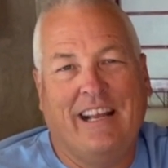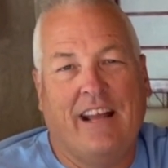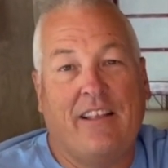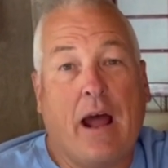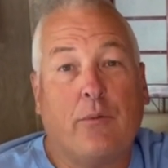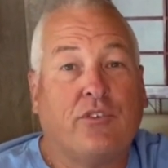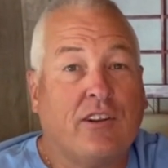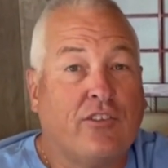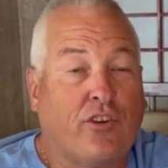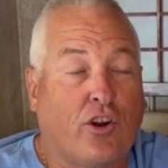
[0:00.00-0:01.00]
And that was going
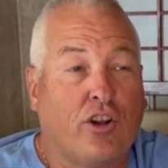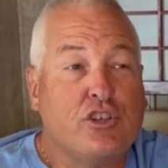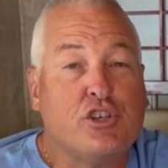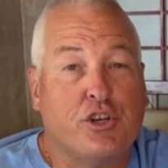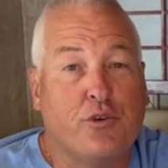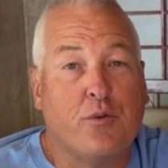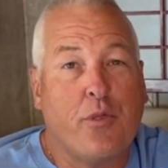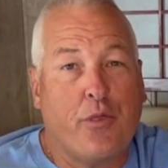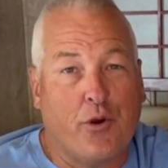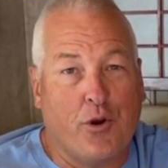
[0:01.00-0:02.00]
to start on June
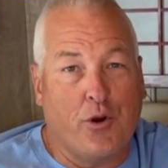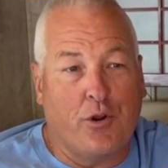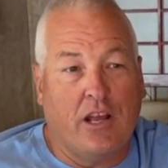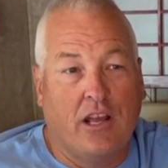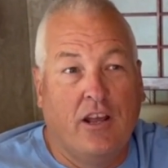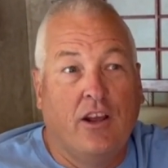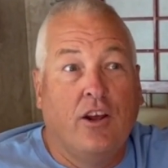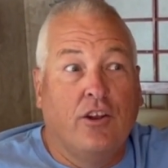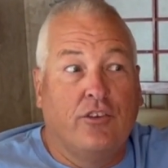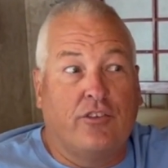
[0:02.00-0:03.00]
3rd.
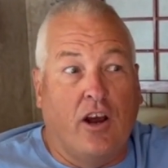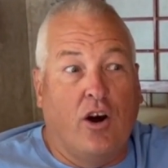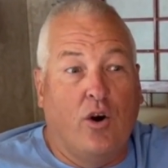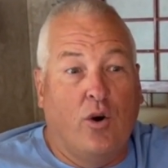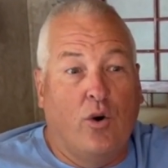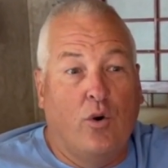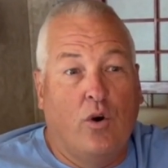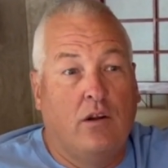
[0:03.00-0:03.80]
So